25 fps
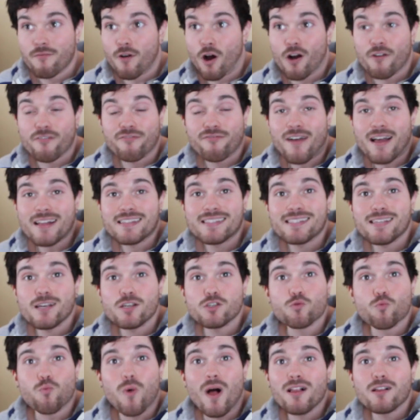our fat
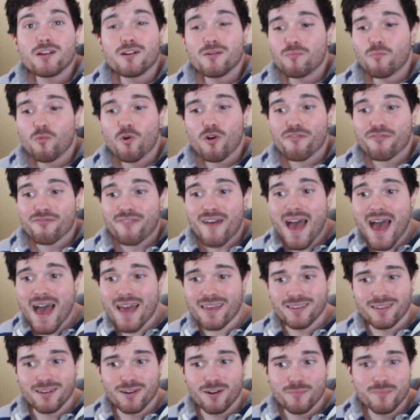cells welcome more
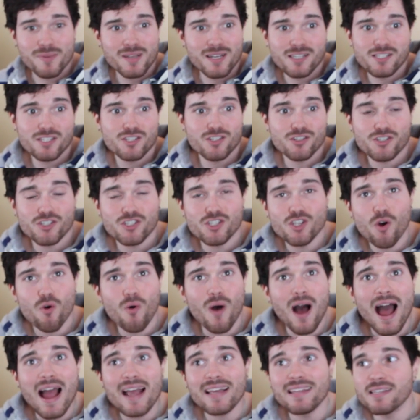fat, because they're
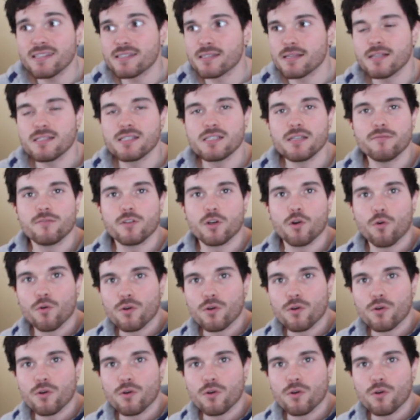so highly sensitive to